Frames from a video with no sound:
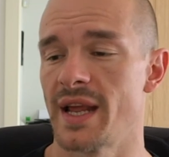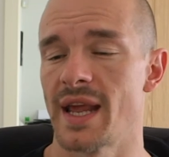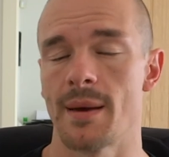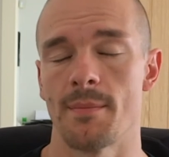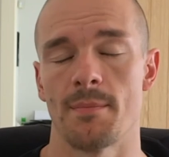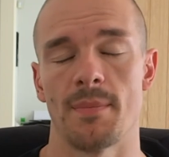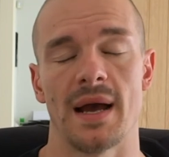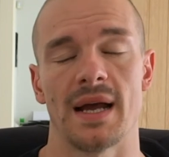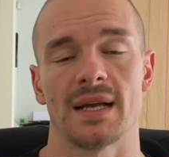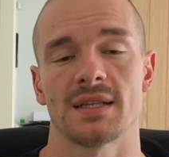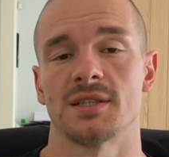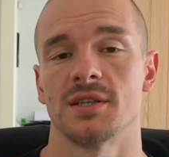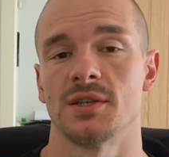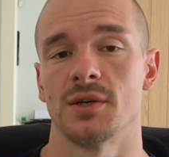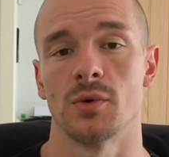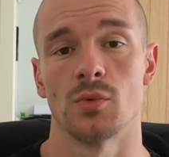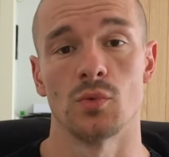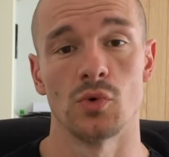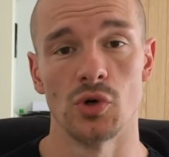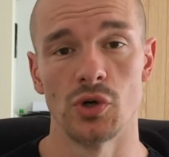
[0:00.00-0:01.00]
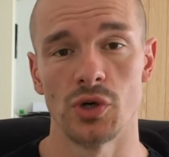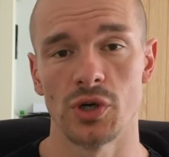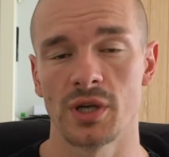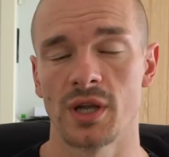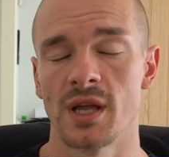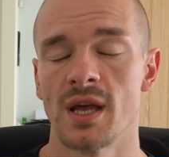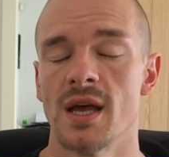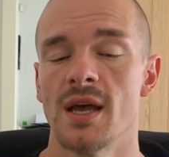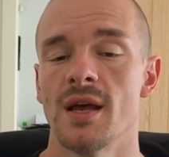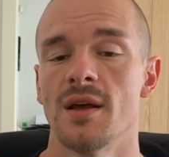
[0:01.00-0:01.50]
to get back to
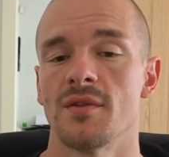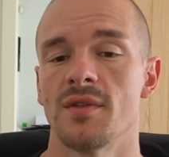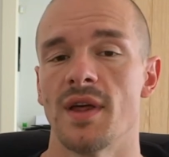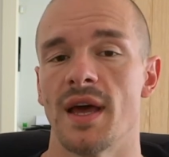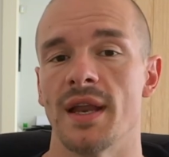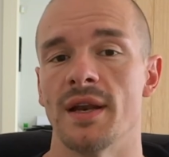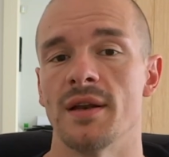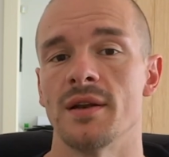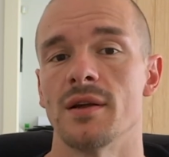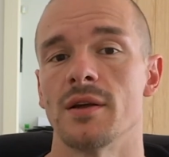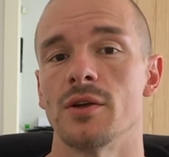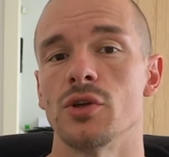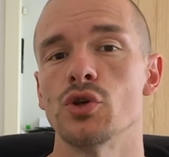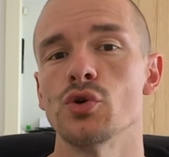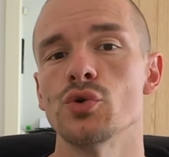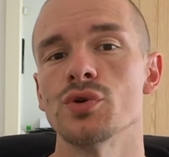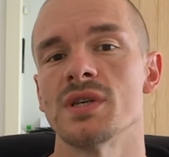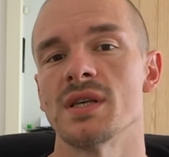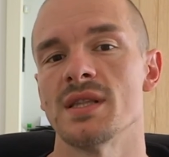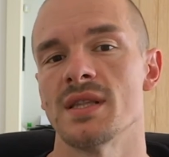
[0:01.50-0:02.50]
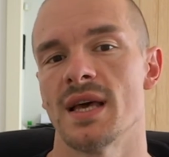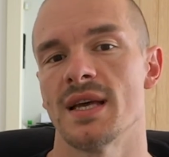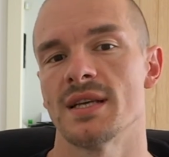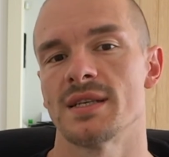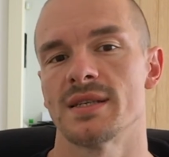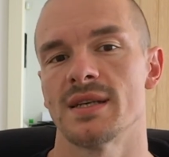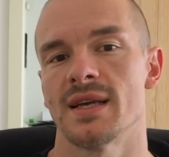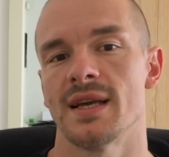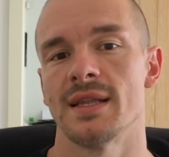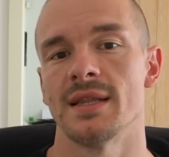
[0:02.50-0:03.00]
work, then using
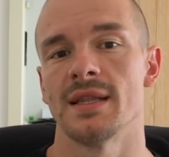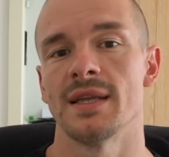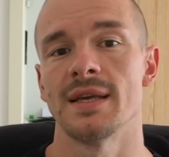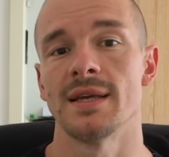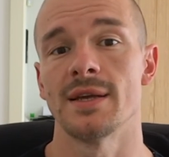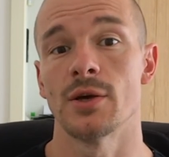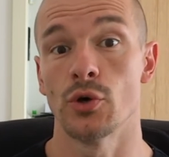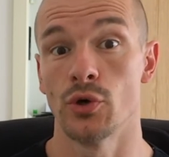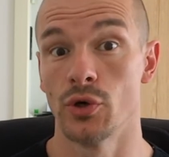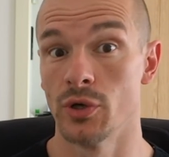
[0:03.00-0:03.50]
this in the